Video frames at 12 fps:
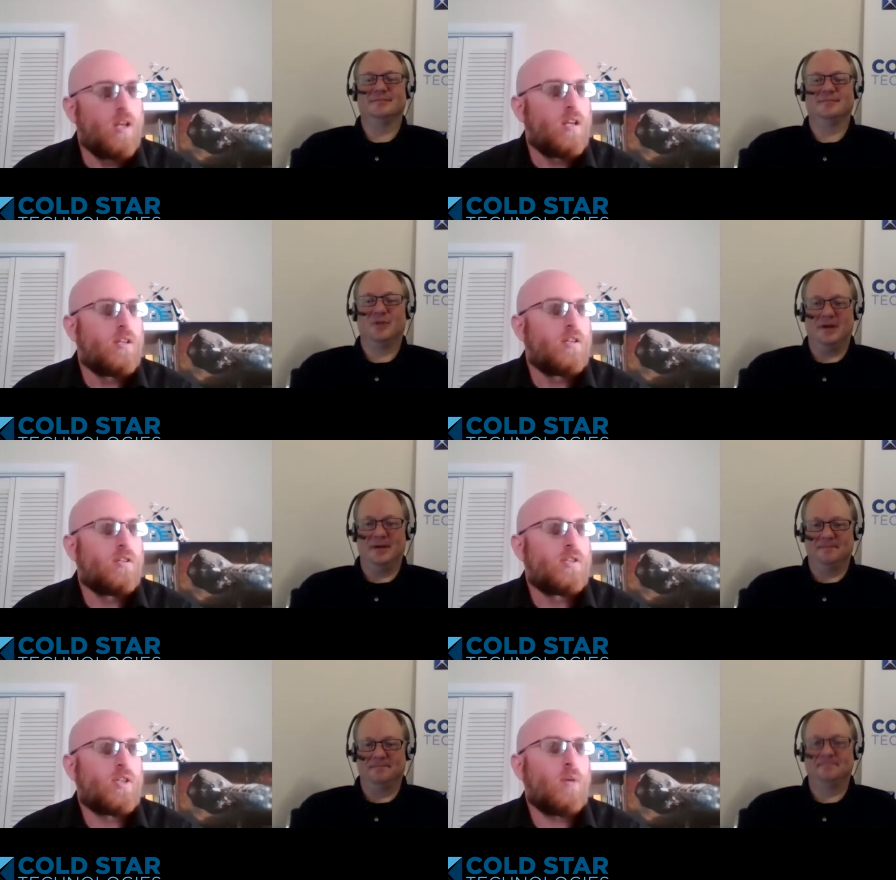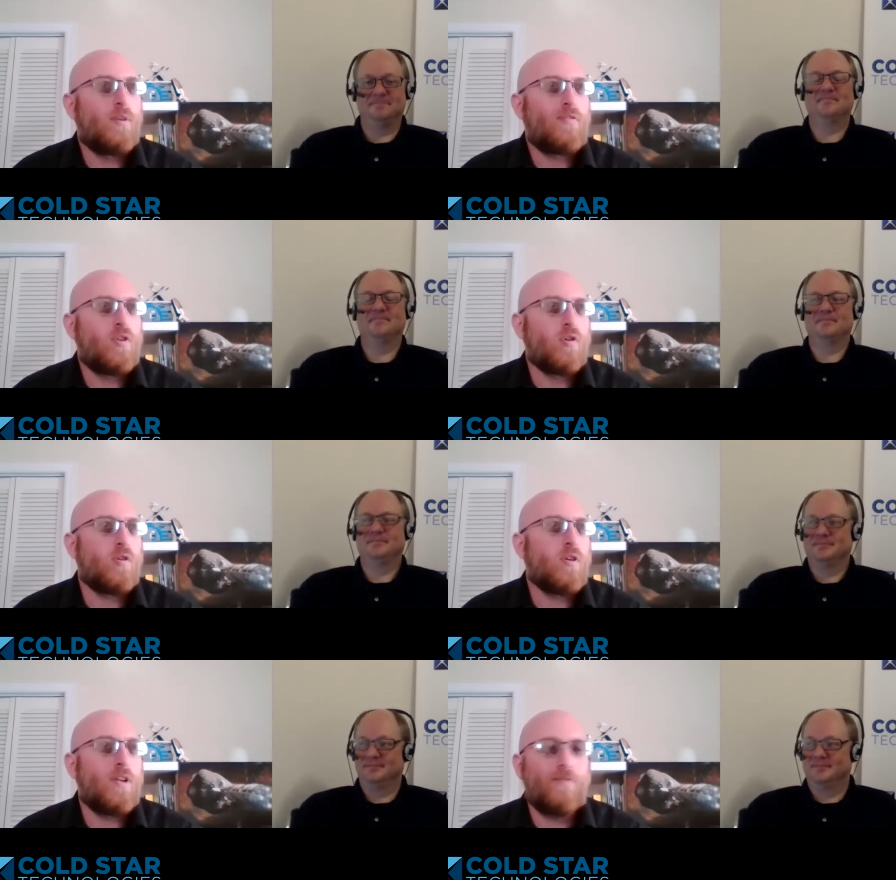Speaker 1: Okay. So if
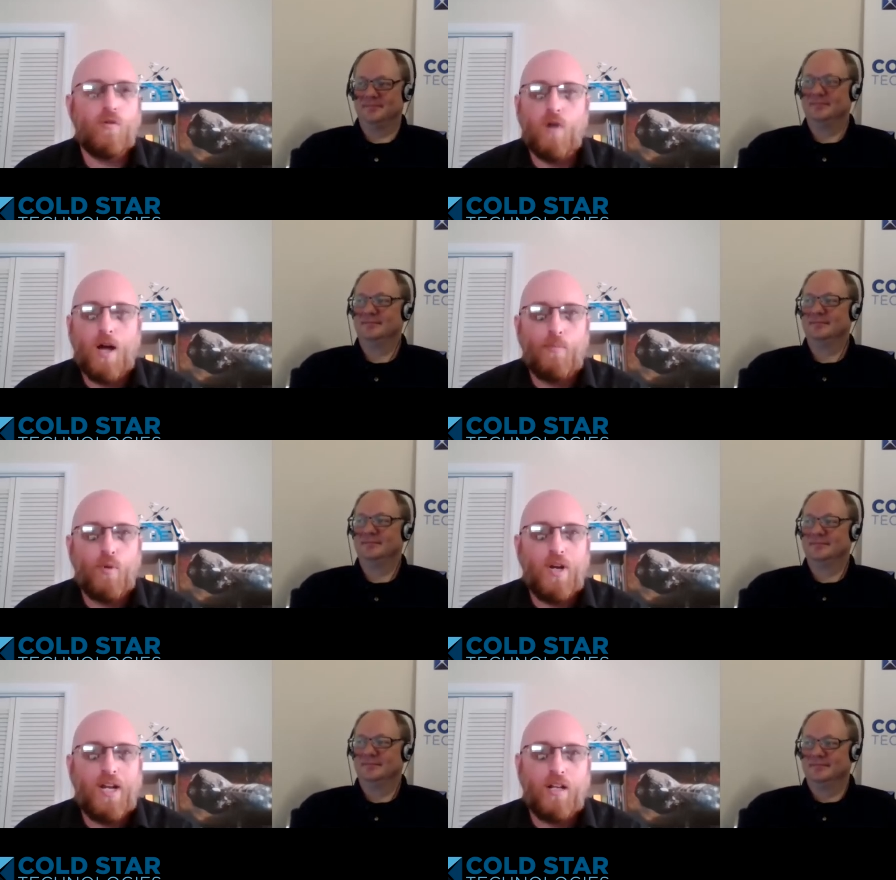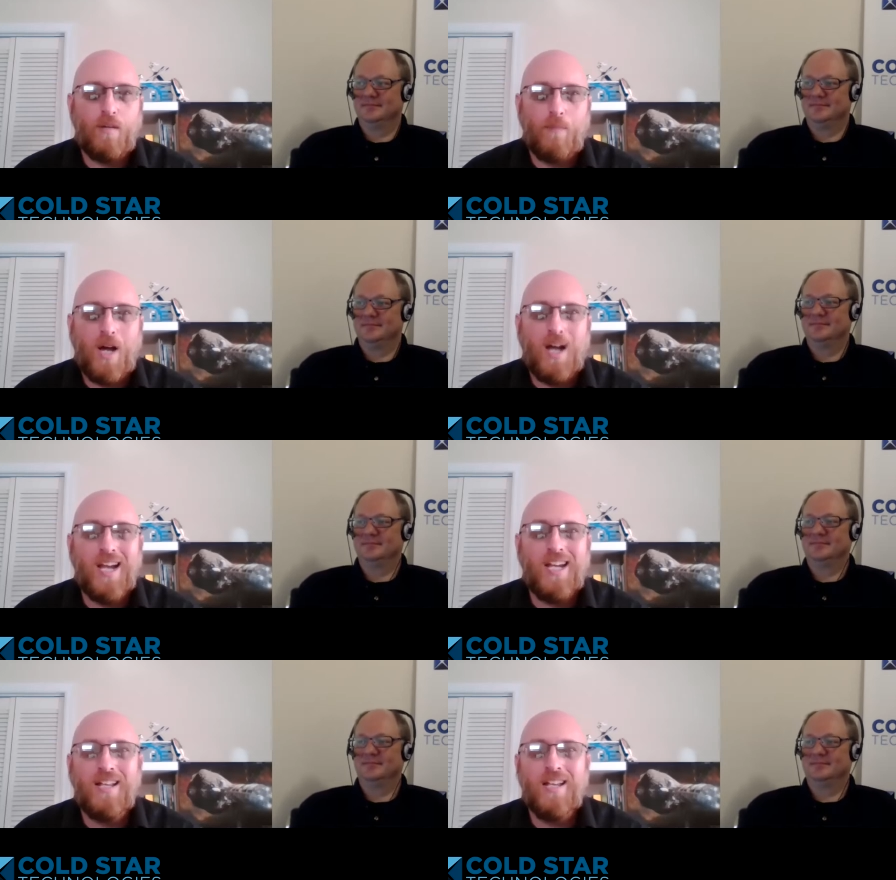you're if you're operating in a
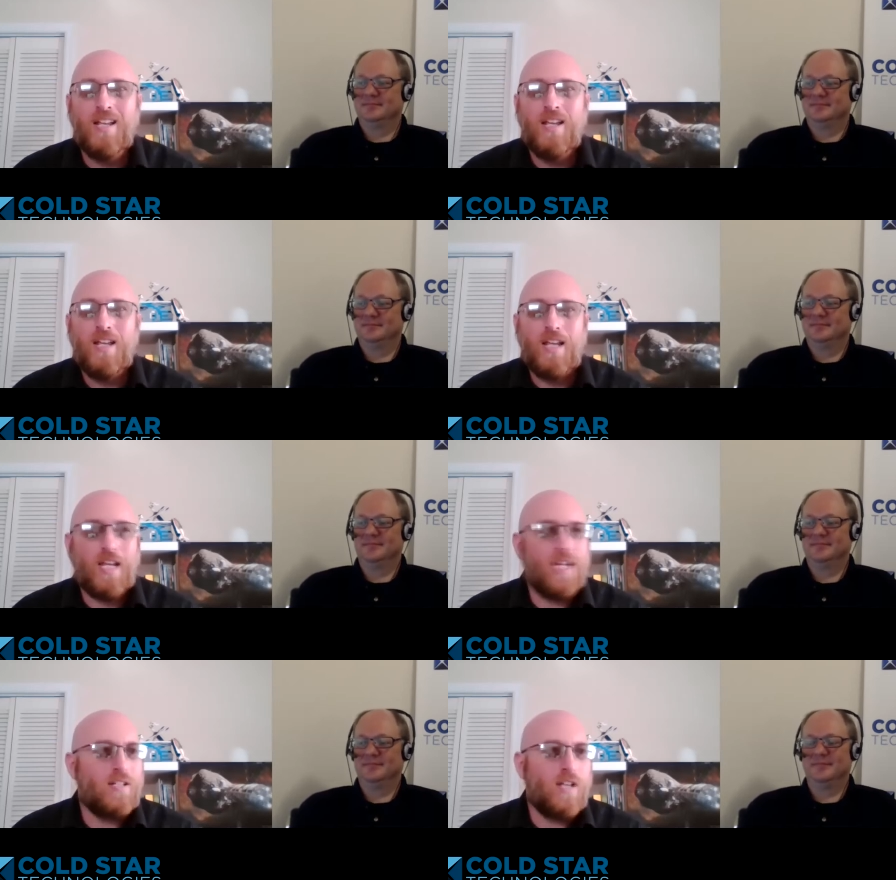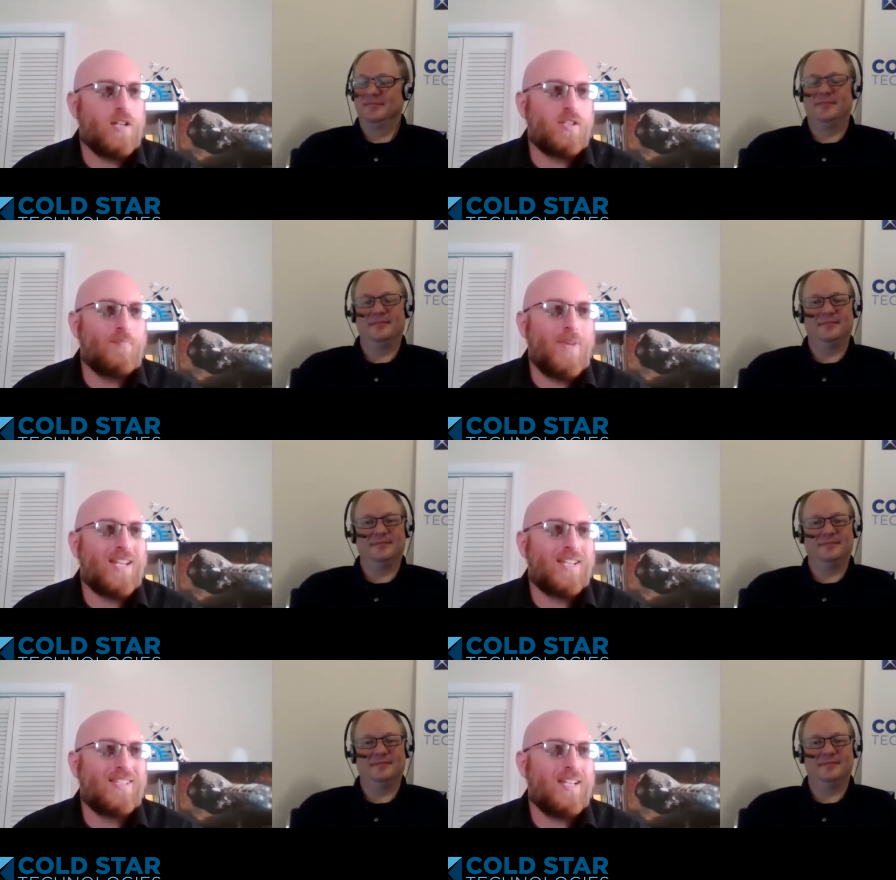mine, it doesn't
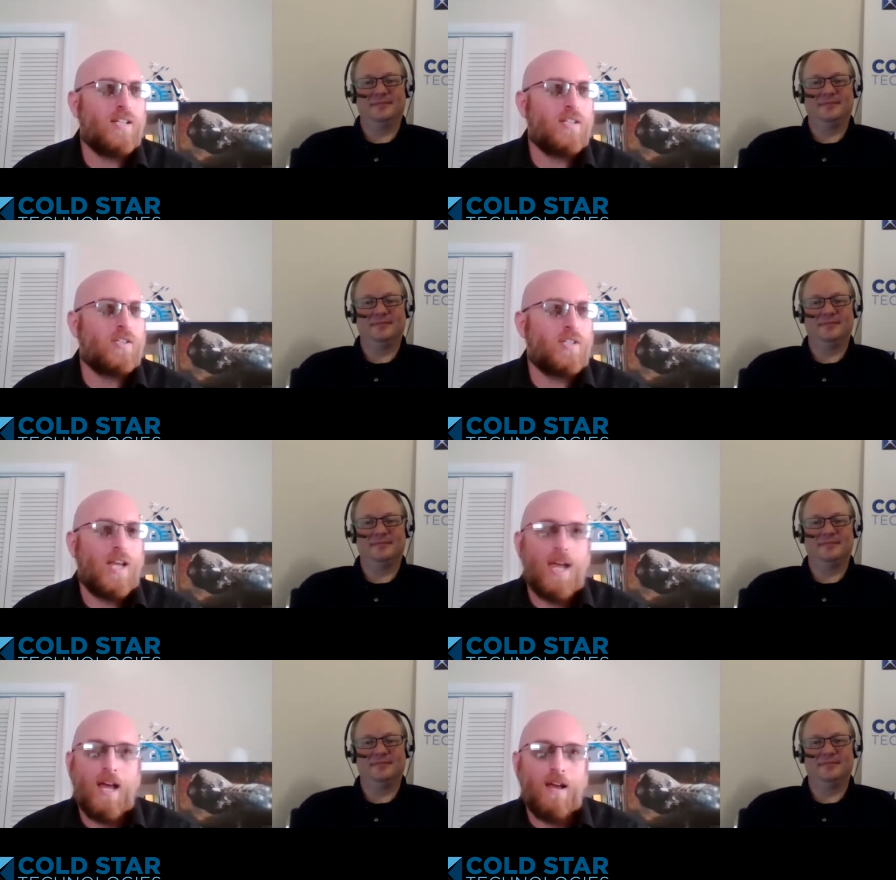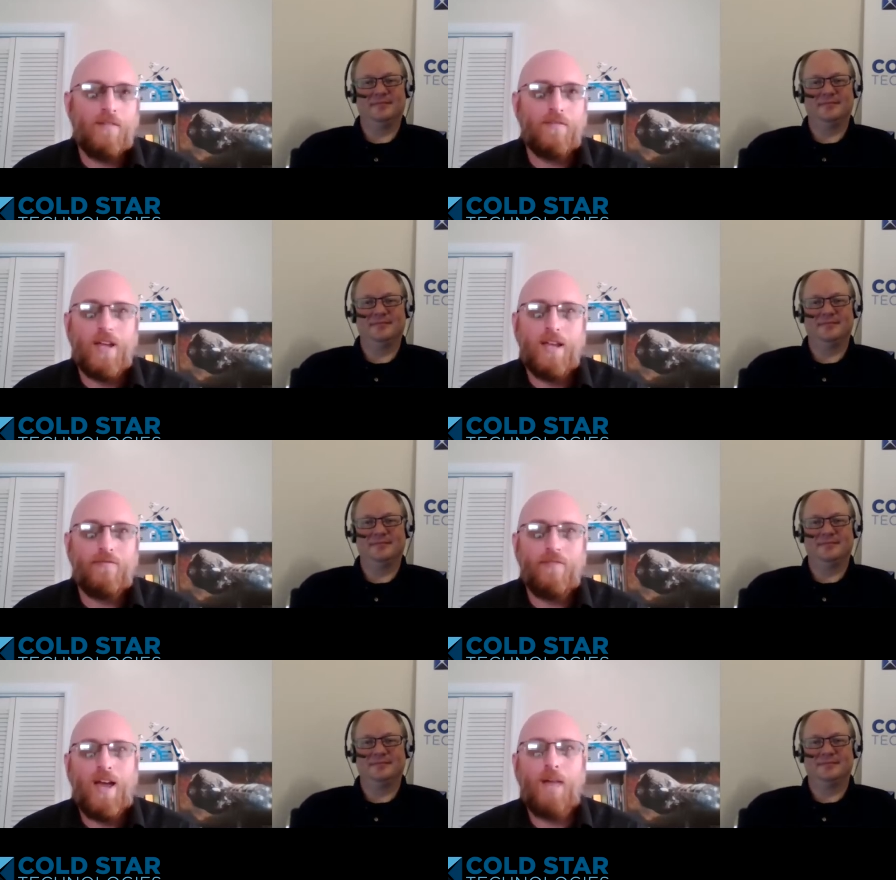make sense to have a
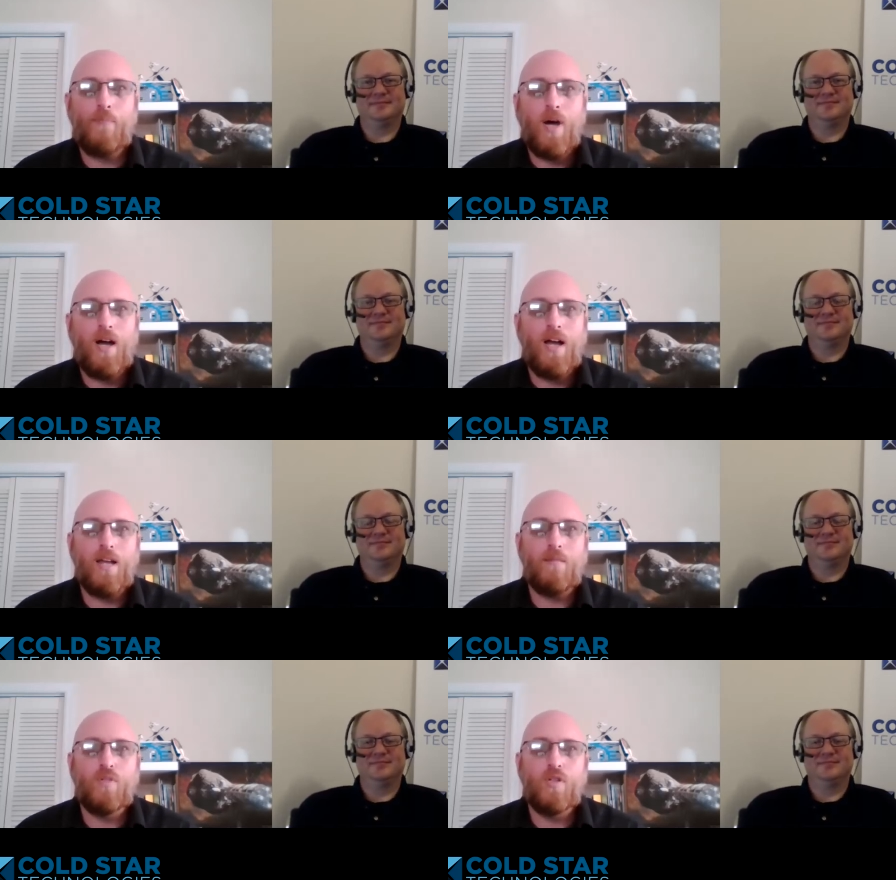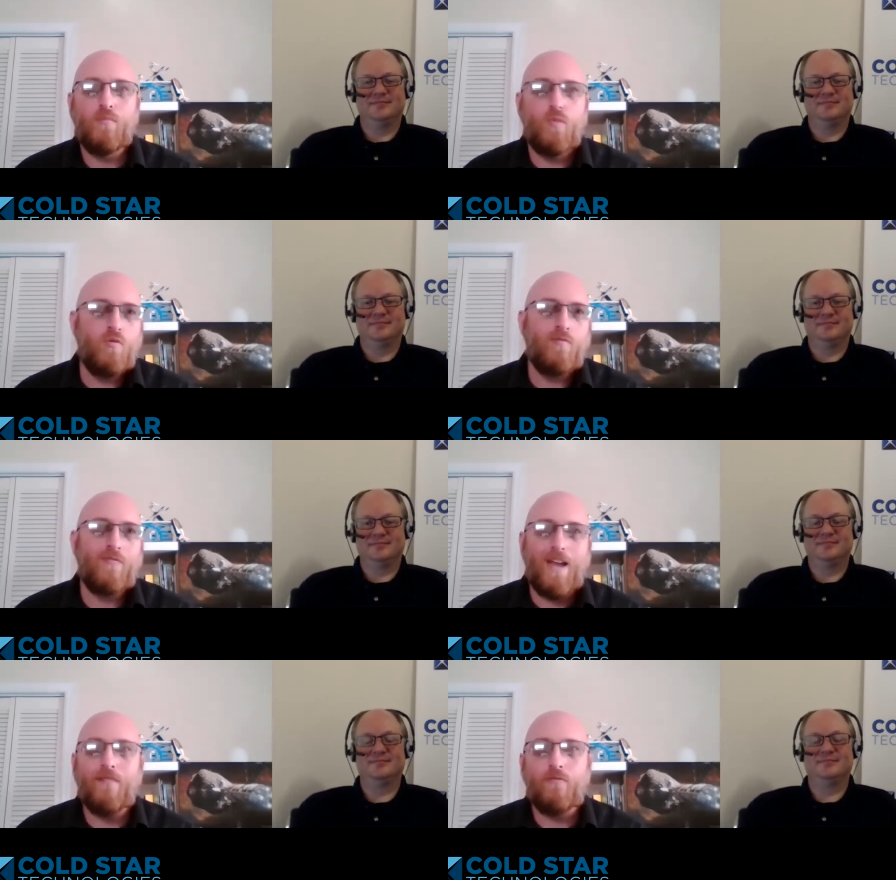fat pipe to move
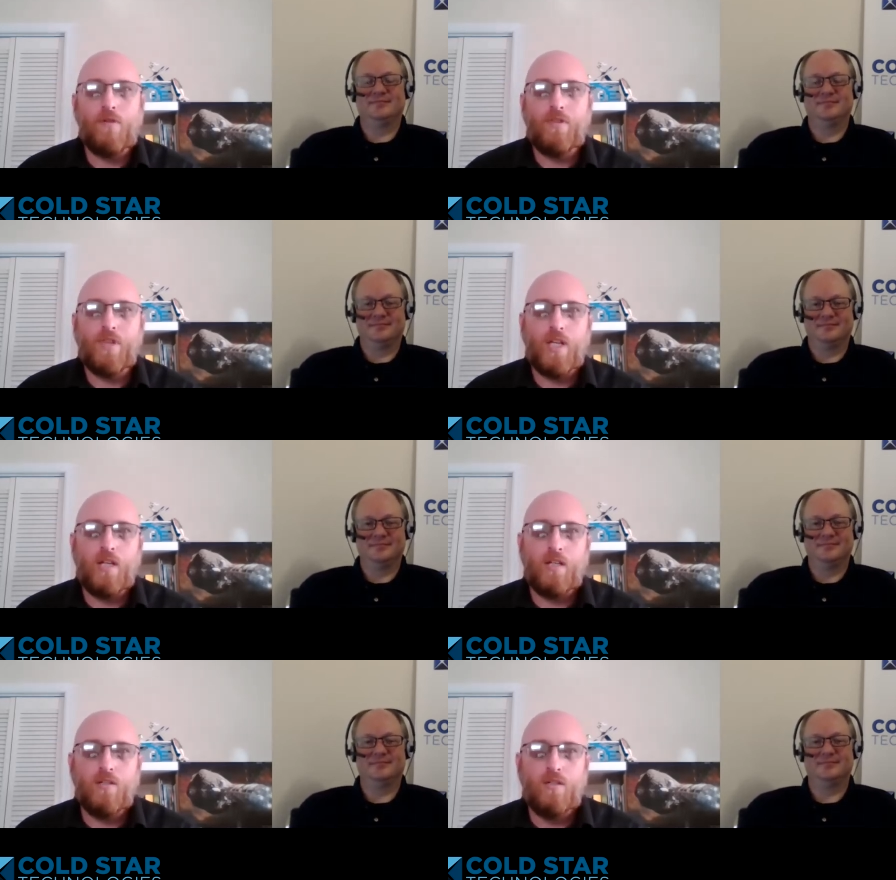everything